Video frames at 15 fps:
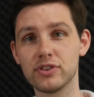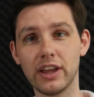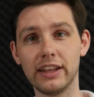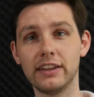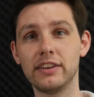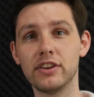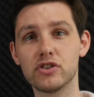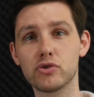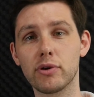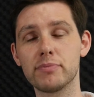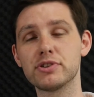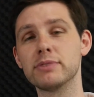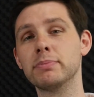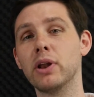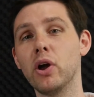in the
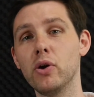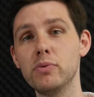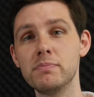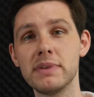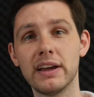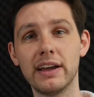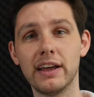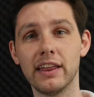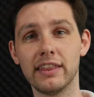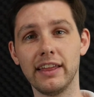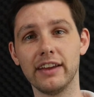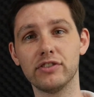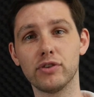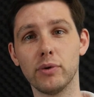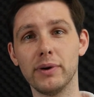description below.
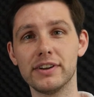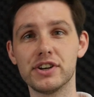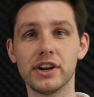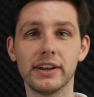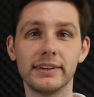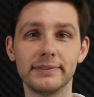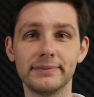Thanks for watching.